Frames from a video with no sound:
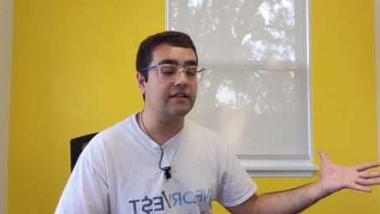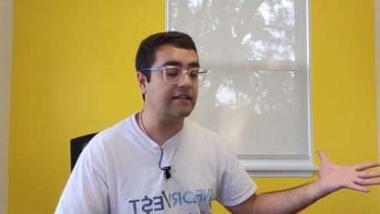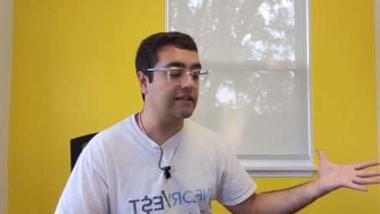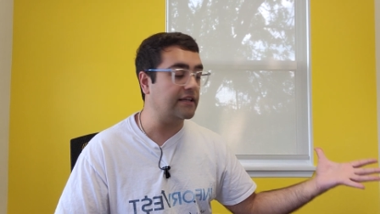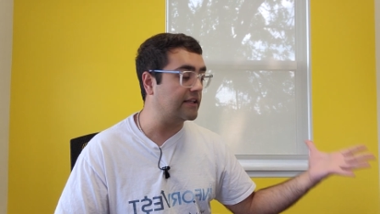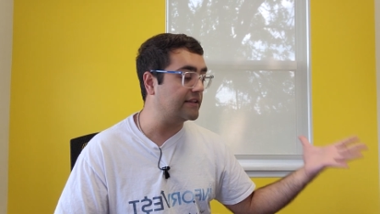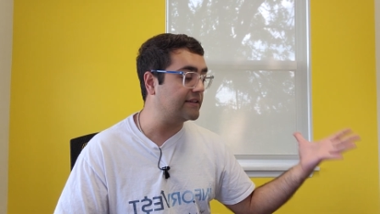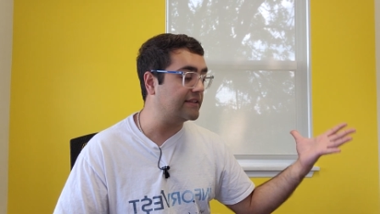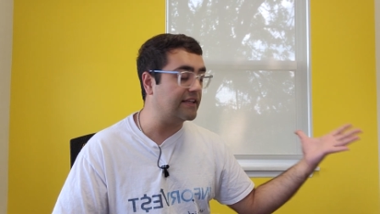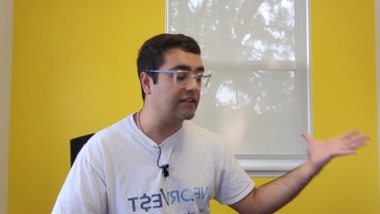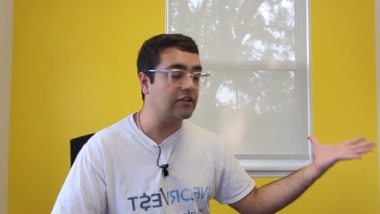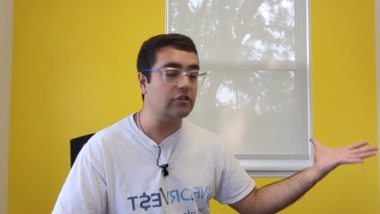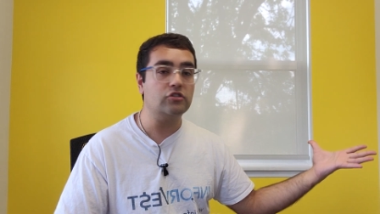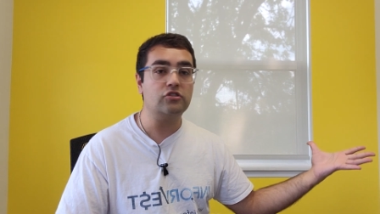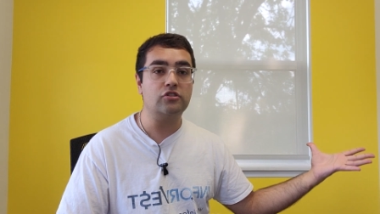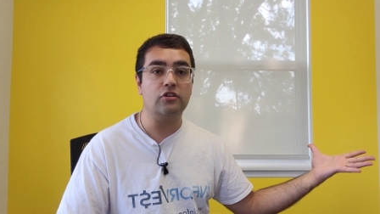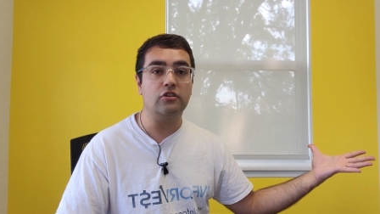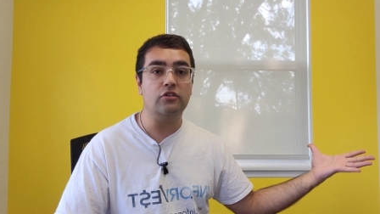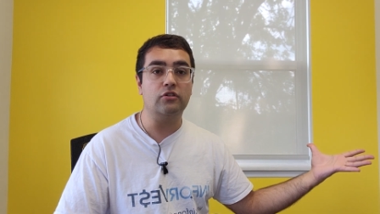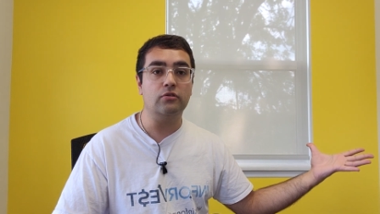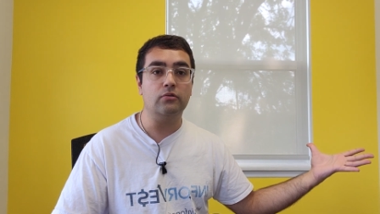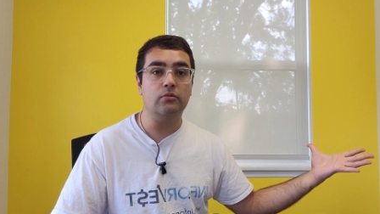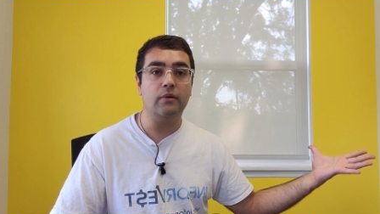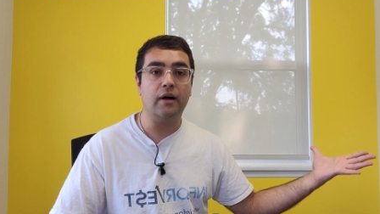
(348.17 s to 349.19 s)
continues
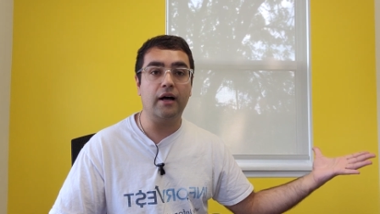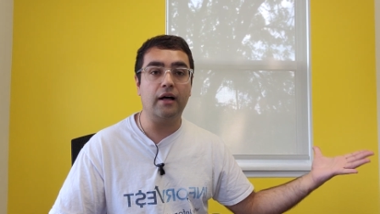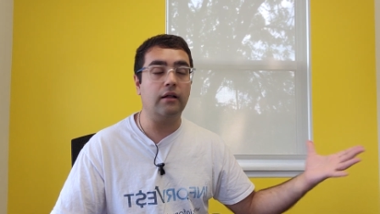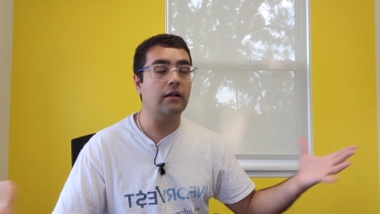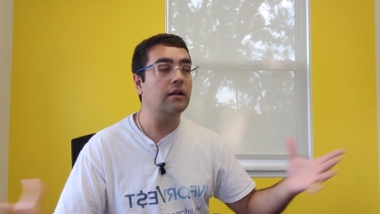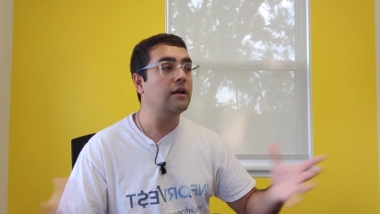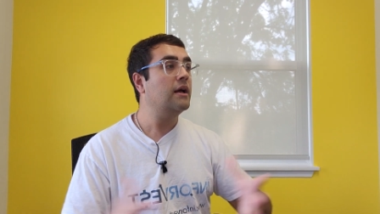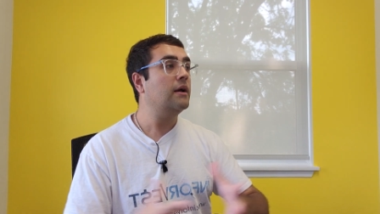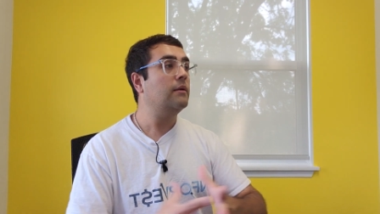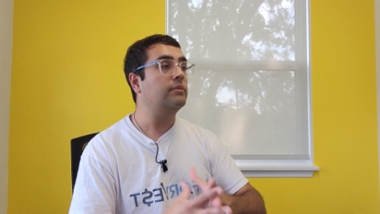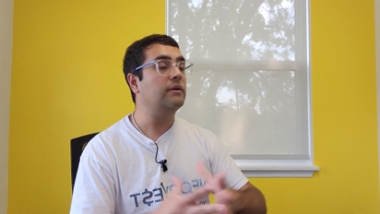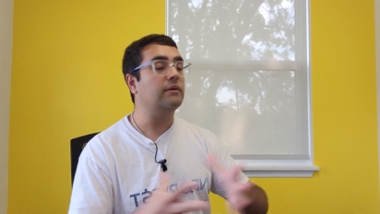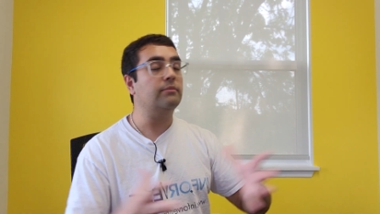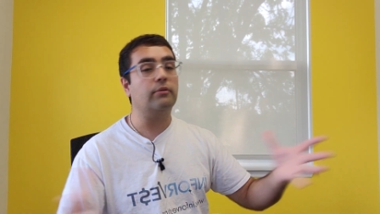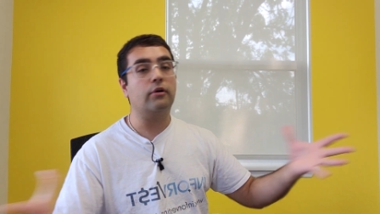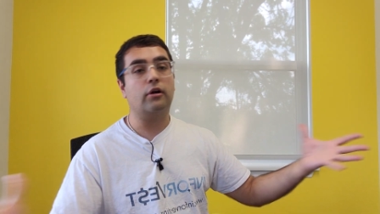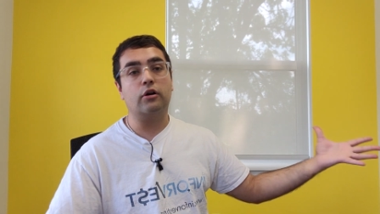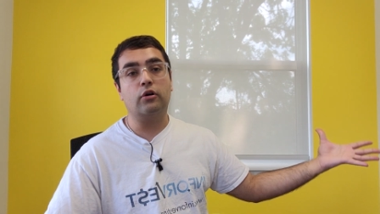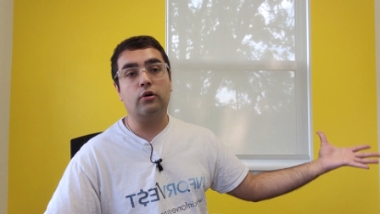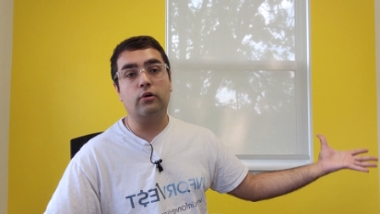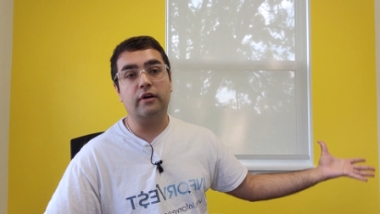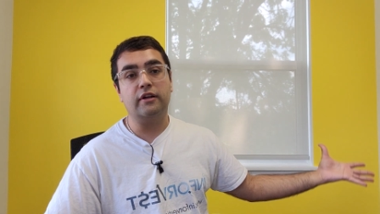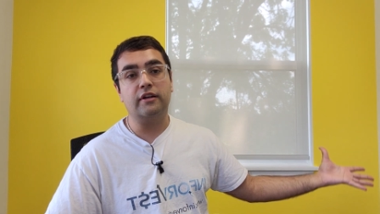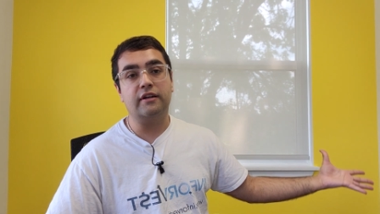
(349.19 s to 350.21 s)
to do well, people
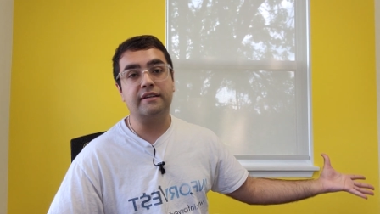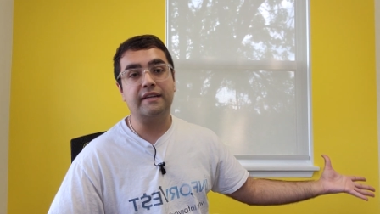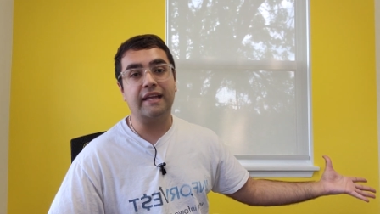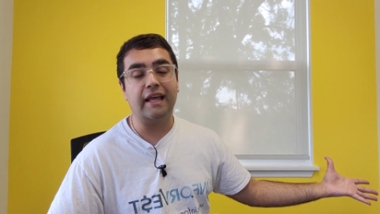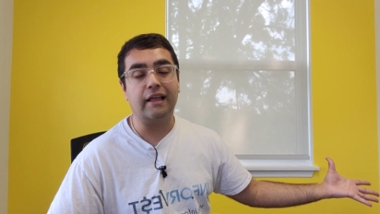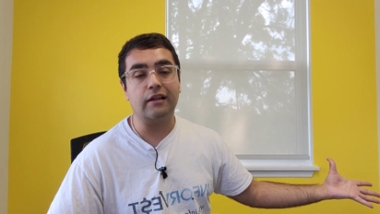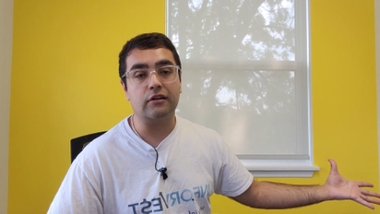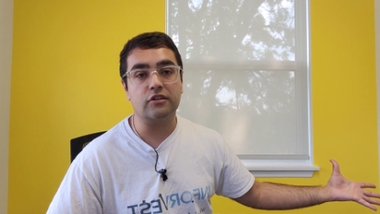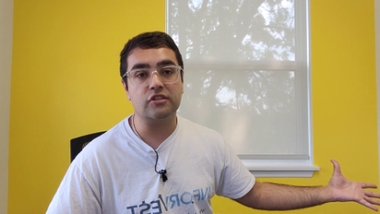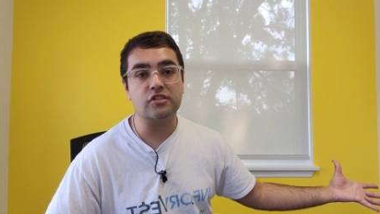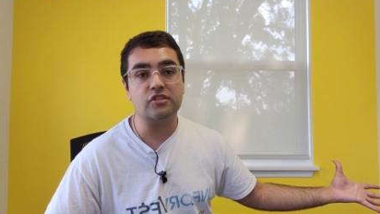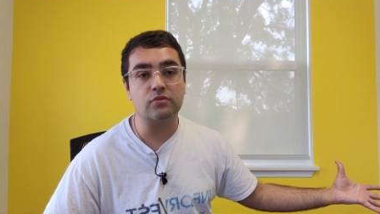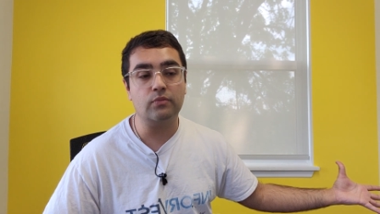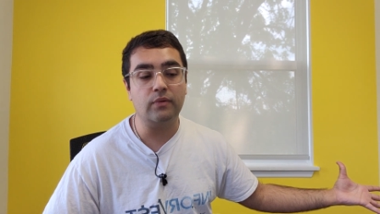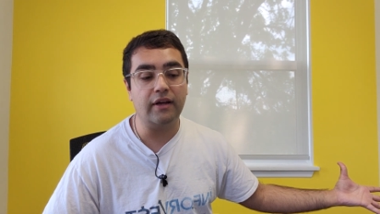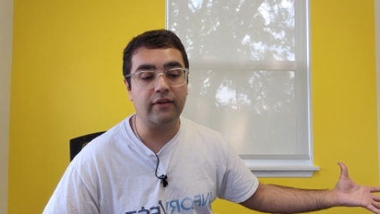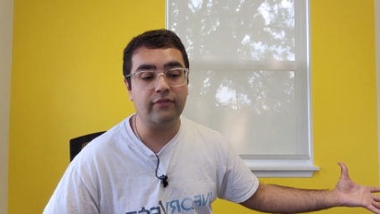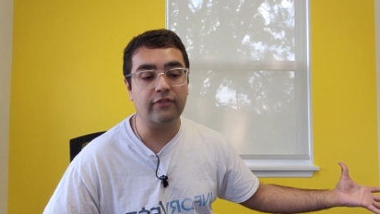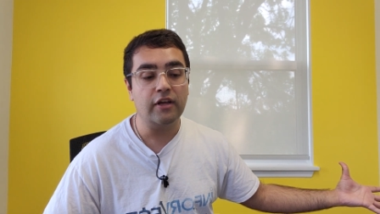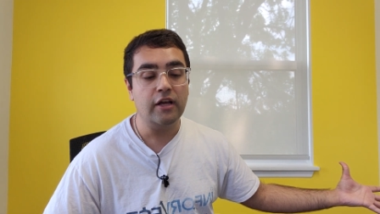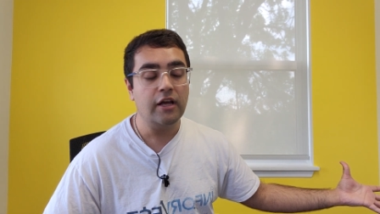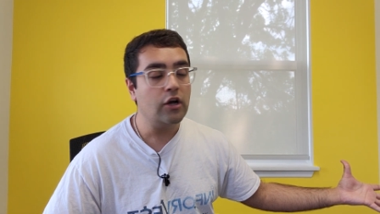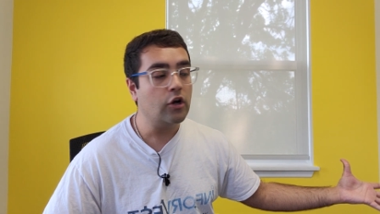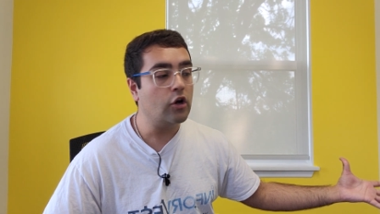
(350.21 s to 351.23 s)
are going to Taylor
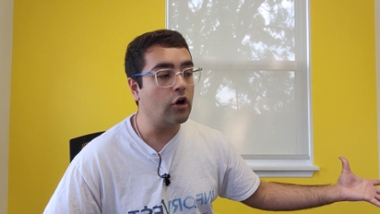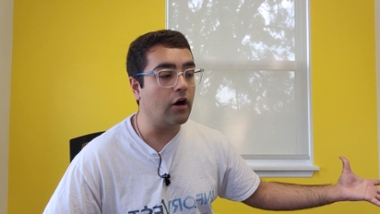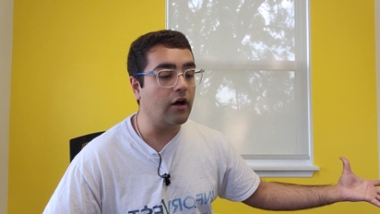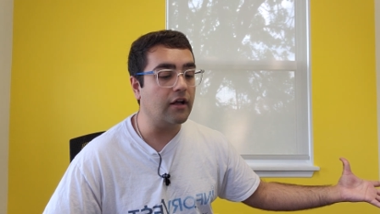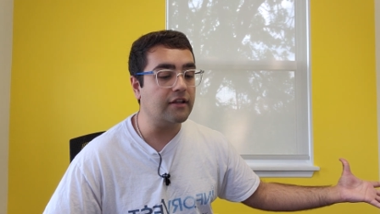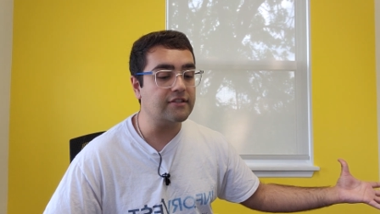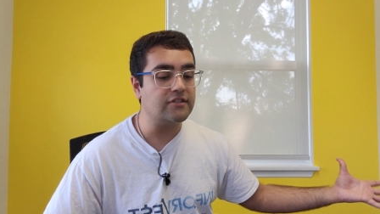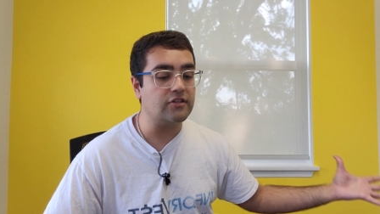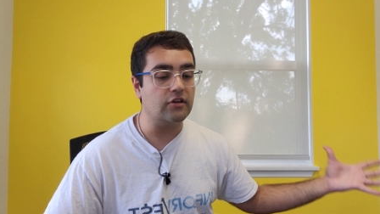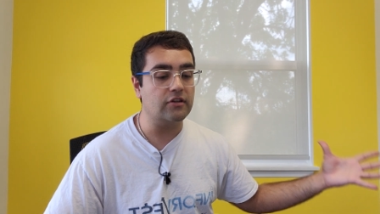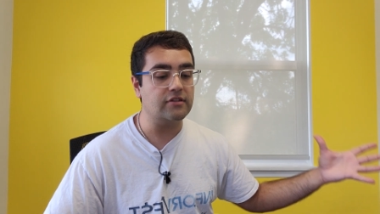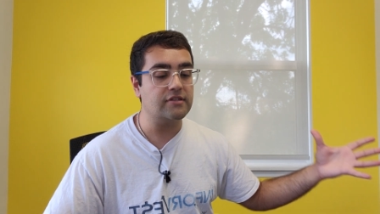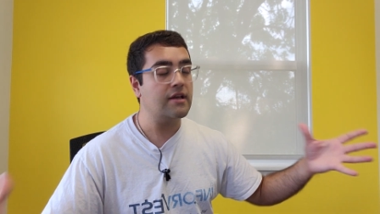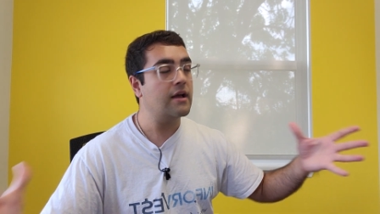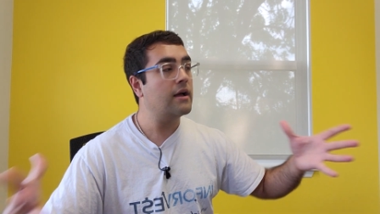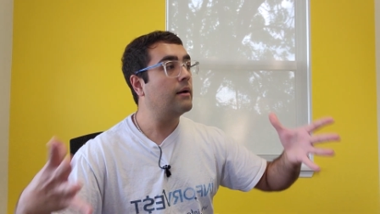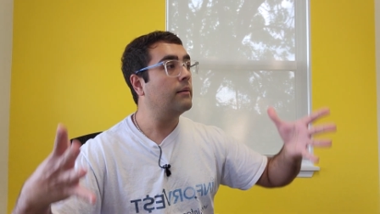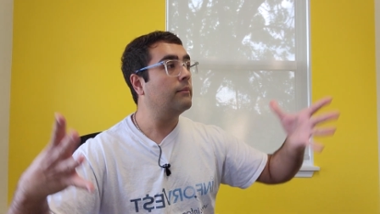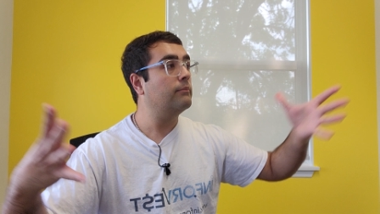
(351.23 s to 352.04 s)
Swift concerts